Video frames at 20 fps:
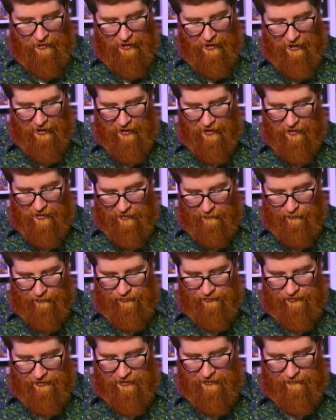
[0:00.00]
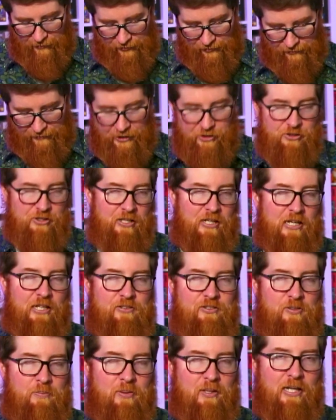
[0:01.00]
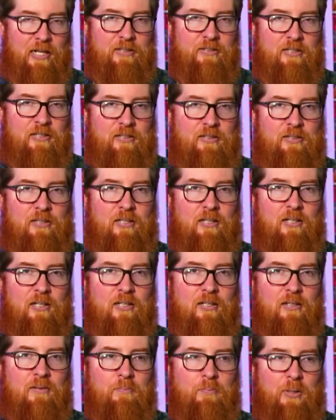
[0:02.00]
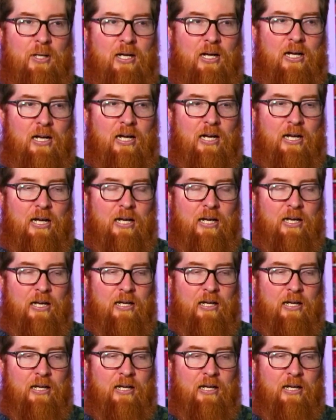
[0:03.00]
And we'll see if this eventually gets supplanted by